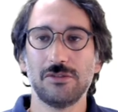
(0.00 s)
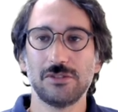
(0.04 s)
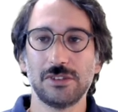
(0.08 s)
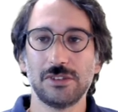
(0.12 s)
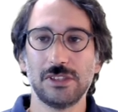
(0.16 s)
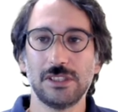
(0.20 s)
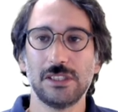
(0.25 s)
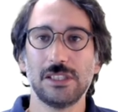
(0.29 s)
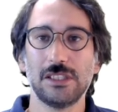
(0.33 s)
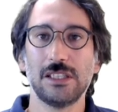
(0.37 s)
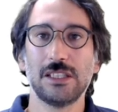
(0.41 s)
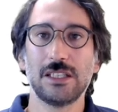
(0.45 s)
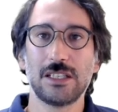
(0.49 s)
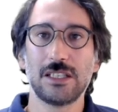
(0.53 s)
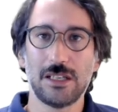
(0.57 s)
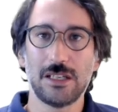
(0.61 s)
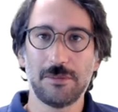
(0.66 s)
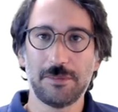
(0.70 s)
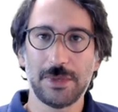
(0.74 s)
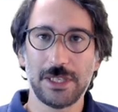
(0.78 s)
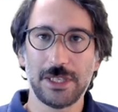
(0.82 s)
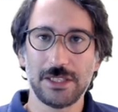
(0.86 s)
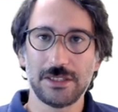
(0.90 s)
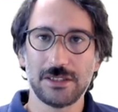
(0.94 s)
the
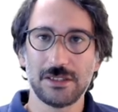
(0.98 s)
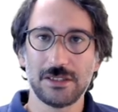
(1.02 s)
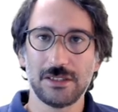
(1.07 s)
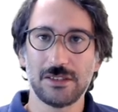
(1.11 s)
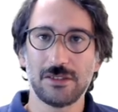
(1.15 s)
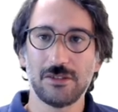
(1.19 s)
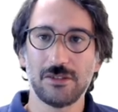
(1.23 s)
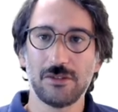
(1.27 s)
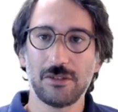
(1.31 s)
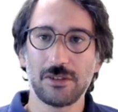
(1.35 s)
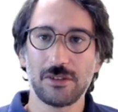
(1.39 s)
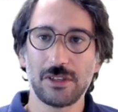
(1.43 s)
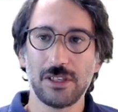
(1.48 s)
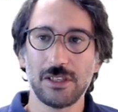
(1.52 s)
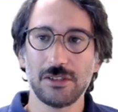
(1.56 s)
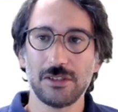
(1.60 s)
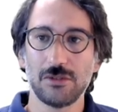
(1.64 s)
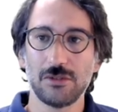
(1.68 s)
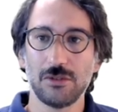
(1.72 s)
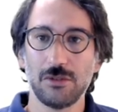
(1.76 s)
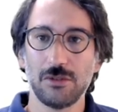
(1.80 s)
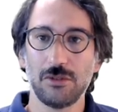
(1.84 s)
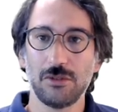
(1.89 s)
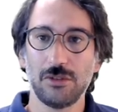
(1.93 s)
capacitor. Okay,
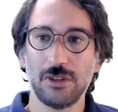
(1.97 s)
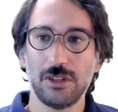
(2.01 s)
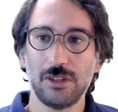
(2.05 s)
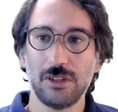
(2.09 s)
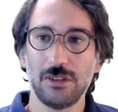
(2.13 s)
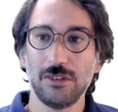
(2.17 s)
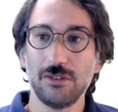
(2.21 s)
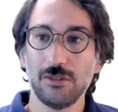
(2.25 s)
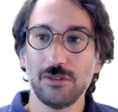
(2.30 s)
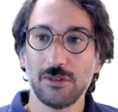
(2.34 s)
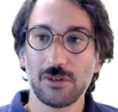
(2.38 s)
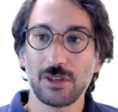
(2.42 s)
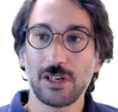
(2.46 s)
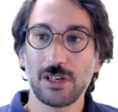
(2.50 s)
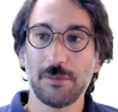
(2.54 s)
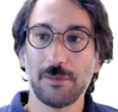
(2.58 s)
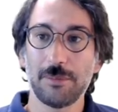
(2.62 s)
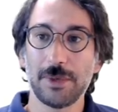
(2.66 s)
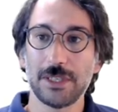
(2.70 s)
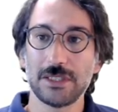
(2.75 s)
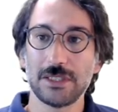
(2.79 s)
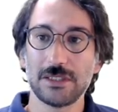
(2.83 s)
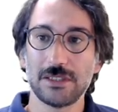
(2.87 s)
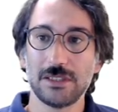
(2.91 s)
so your
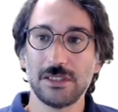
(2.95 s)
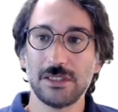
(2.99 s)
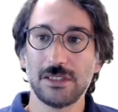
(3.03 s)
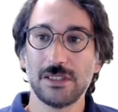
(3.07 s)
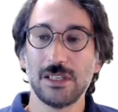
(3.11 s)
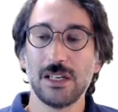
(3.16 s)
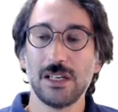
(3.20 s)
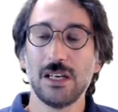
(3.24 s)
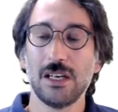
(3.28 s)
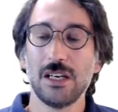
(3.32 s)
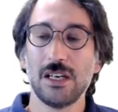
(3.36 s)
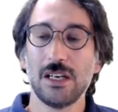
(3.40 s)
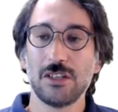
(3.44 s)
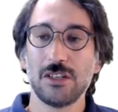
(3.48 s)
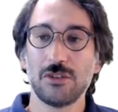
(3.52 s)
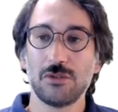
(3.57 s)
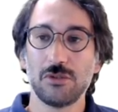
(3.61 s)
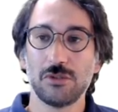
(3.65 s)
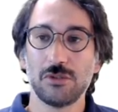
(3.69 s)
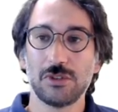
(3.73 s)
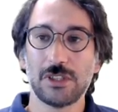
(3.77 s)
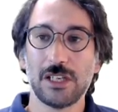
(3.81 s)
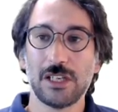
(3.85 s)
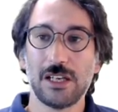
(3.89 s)
capacitor
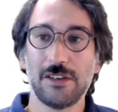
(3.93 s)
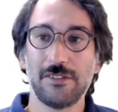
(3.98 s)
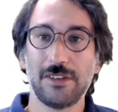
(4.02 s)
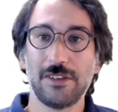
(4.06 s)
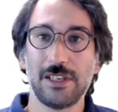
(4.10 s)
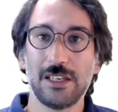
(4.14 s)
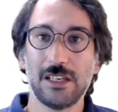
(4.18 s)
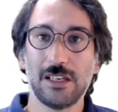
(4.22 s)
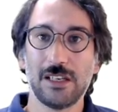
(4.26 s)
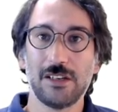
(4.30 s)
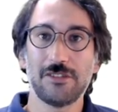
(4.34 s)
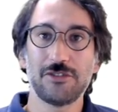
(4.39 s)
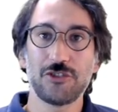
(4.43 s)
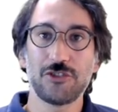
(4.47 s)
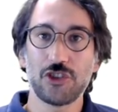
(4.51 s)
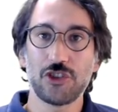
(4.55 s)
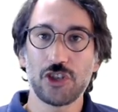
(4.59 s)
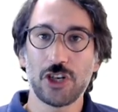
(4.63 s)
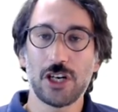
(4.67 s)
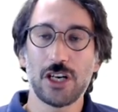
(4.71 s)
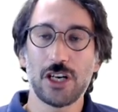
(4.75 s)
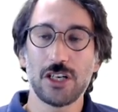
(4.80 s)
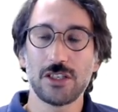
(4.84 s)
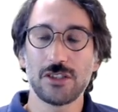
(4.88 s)
should have enough
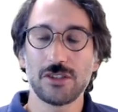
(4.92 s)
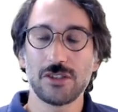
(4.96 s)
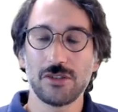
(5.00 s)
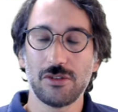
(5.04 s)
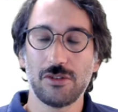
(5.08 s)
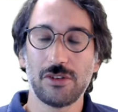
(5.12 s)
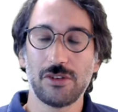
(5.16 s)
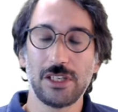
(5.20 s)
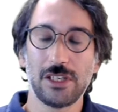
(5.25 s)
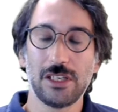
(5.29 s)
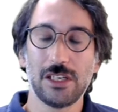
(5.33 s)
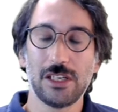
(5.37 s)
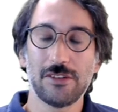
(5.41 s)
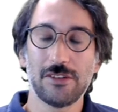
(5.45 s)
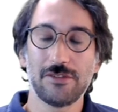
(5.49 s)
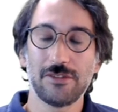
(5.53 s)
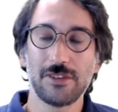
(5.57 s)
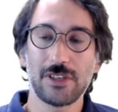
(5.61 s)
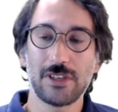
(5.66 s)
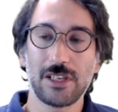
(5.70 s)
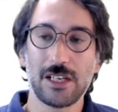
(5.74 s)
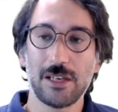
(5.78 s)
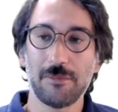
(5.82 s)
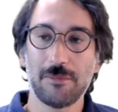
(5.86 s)
charge or enough
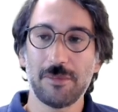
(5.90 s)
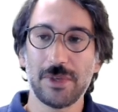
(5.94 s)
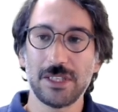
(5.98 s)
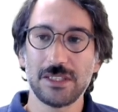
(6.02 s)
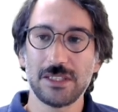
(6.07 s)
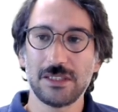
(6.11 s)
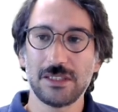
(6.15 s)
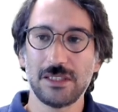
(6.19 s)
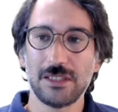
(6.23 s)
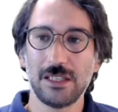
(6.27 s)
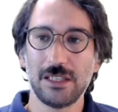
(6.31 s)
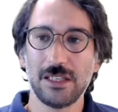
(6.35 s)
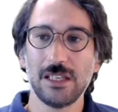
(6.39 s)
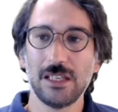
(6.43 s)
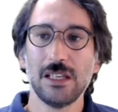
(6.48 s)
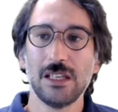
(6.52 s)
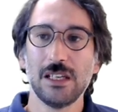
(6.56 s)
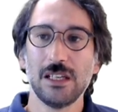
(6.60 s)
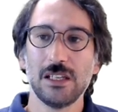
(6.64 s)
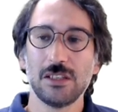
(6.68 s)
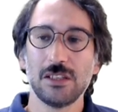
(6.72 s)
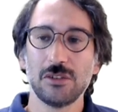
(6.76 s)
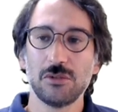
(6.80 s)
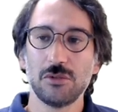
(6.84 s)
capacity
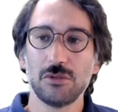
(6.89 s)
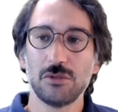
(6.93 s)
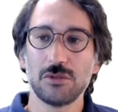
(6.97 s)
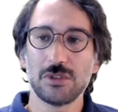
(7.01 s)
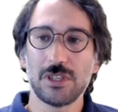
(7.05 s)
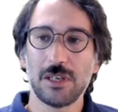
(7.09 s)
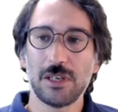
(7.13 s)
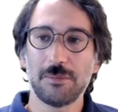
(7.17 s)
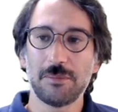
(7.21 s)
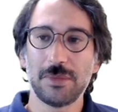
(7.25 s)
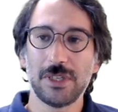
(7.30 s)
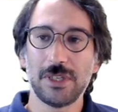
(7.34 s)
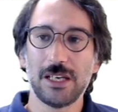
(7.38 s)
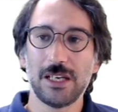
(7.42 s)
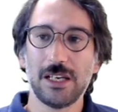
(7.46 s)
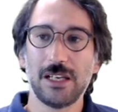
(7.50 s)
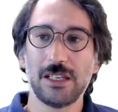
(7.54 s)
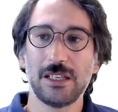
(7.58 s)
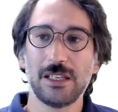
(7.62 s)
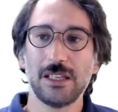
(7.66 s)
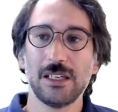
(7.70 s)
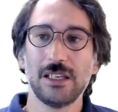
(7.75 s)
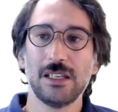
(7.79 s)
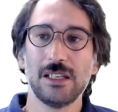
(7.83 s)
to supply
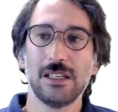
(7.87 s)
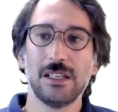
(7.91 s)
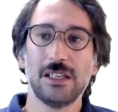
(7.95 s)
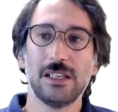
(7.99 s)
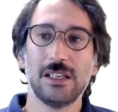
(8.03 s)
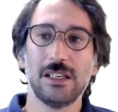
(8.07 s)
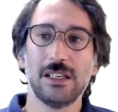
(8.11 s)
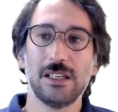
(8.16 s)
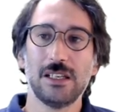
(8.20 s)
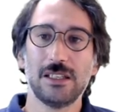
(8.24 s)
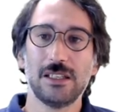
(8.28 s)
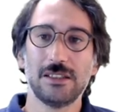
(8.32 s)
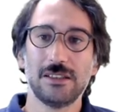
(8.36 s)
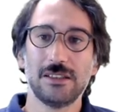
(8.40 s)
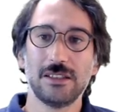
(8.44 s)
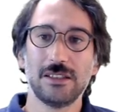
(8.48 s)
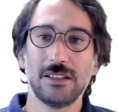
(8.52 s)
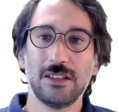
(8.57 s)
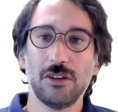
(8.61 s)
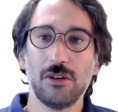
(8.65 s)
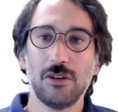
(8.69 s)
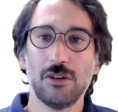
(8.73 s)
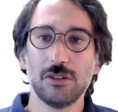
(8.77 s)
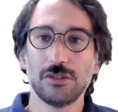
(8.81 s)
the
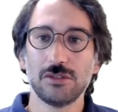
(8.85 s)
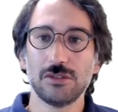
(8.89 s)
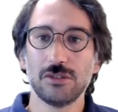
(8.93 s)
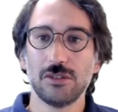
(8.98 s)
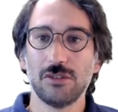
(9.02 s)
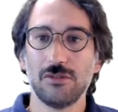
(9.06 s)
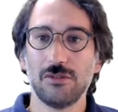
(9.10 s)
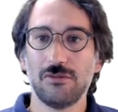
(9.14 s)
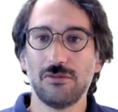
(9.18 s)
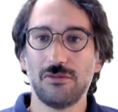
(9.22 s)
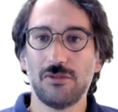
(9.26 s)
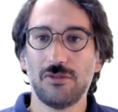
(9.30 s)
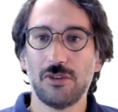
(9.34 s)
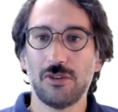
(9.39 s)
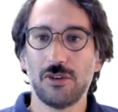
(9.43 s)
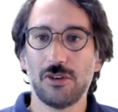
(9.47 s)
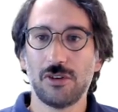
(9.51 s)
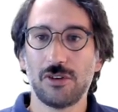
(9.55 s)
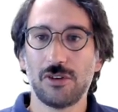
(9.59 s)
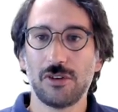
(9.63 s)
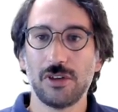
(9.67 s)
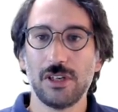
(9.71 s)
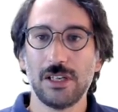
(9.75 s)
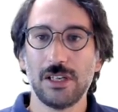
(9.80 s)
load
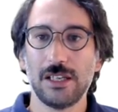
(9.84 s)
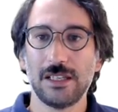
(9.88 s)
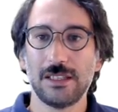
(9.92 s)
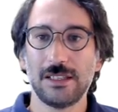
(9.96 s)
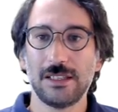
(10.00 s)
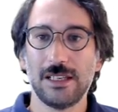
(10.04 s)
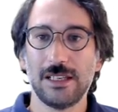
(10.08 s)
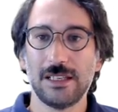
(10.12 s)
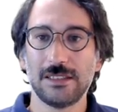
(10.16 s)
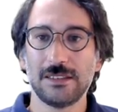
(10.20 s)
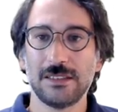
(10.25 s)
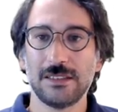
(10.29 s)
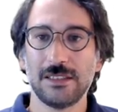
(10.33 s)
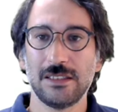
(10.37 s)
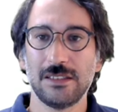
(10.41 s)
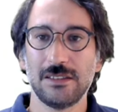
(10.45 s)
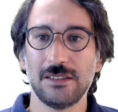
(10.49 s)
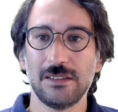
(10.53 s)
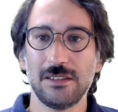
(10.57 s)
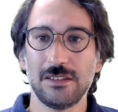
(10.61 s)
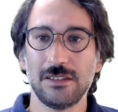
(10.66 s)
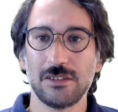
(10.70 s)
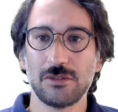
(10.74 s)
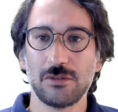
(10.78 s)
for that
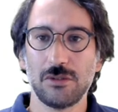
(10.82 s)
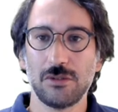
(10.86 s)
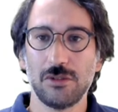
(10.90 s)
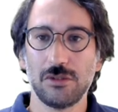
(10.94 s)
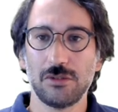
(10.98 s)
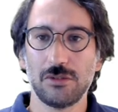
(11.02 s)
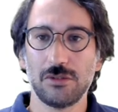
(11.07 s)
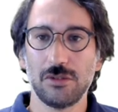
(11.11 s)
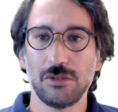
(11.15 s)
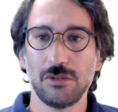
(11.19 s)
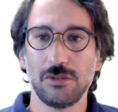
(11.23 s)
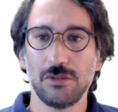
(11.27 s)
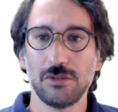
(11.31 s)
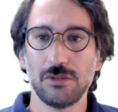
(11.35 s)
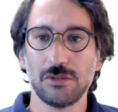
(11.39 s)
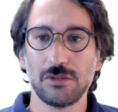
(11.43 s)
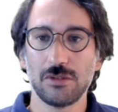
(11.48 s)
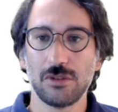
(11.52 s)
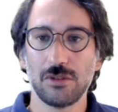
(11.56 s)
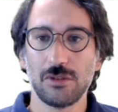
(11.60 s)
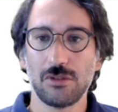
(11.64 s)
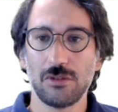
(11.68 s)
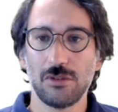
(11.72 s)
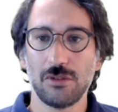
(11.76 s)
discontinuous
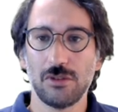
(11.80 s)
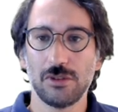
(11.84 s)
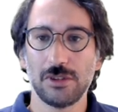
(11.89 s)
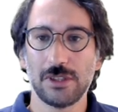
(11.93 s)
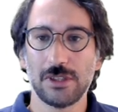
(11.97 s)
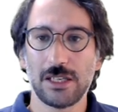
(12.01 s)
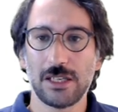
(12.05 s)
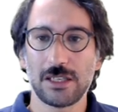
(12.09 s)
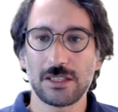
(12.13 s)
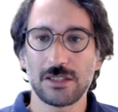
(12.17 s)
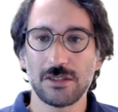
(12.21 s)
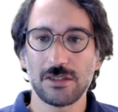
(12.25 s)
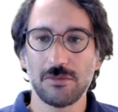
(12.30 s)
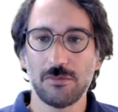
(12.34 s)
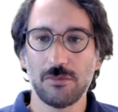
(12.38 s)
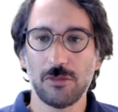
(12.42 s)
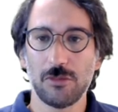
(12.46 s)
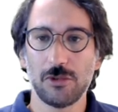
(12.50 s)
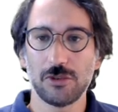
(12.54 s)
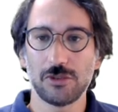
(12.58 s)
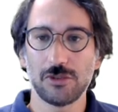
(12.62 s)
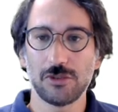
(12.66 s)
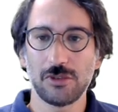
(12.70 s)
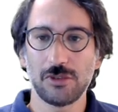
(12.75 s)
conduction
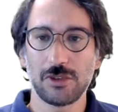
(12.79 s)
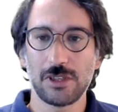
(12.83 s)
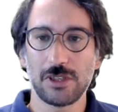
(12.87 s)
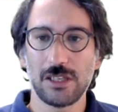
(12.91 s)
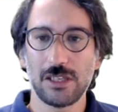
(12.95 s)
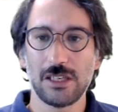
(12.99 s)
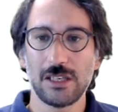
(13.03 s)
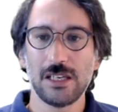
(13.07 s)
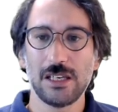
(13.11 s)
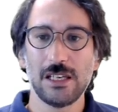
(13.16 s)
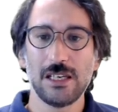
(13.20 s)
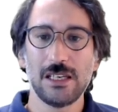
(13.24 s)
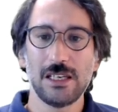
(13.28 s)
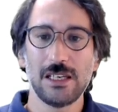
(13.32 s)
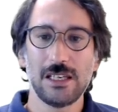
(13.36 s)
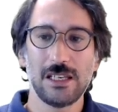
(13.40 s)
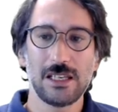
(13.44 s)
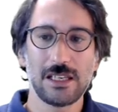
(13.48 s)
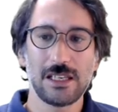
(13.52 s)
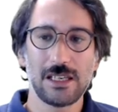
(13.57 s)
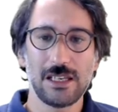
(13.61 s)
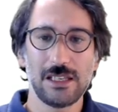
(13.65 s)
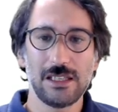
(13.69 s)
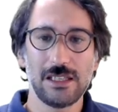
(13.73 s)
mode. Okay,
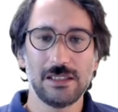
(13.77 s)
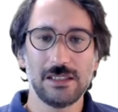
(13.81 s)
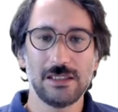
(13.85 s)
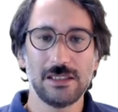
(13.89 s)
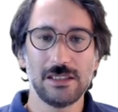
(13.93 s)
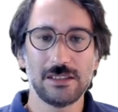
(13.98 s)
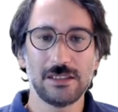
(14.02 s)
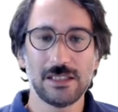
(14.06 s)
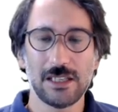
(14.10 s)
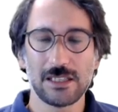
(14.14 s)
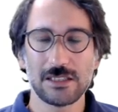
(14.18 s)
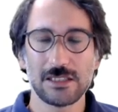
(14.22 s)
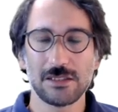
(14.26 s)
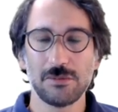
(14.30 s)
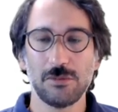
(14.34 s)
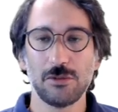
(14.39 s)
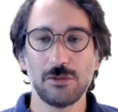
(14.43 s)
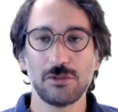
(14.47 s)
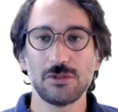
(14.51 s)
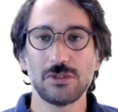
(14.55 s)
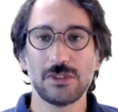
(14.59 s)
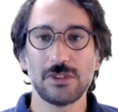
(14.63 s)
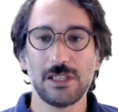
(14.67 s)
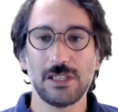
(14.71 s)
again, in the
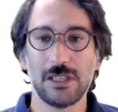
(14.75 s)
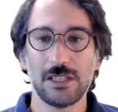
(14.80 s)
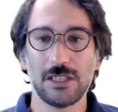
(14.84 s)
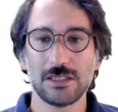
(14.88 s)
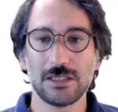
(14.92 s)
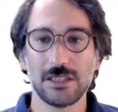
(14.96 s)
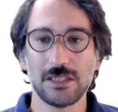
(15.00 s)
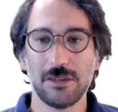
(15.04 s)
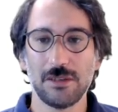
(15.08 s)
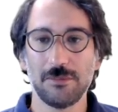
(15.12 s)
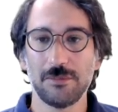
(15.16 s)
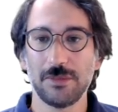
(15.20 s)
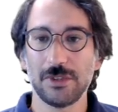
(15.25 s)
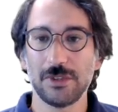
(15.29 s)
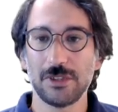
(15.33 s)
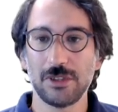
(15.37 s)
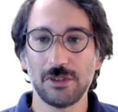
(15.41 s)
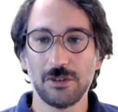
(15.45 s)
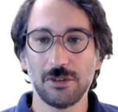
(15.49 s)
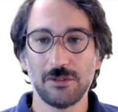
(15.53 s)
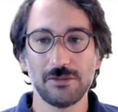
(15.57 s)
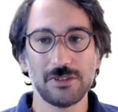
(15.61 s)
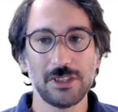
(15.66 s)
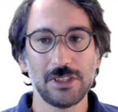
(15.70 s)
textbooks there are some
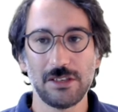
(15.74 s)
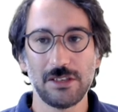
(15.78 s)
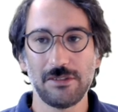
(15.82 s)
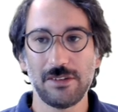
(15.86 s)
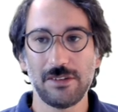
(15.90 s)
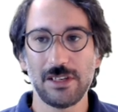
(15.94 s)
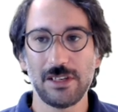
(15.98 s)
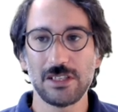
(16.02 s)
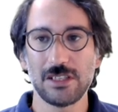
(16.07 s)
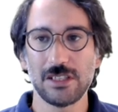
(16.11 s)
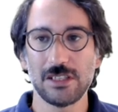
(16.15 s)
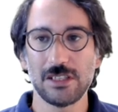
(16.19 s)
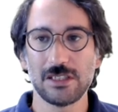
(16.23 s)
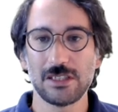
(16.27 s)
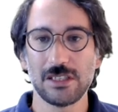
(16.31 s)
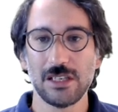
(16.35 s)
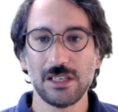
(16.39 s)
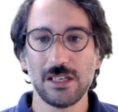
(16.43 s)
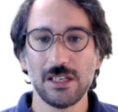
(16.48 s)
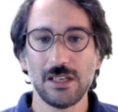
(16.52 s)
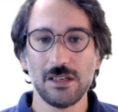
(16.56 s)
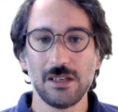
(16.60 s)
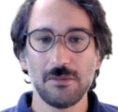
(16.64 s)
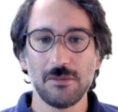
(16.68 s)
derivations,
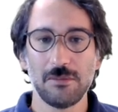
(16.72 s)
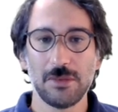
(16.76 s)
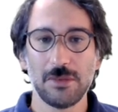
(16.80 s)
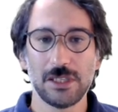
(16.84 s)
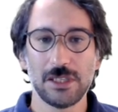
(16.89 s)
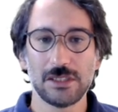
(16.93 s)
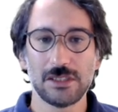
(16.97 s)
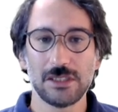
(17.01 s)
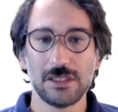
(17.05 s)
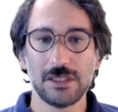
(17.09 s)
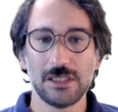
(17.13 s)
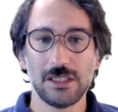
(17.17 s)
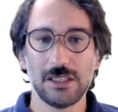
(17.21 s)
but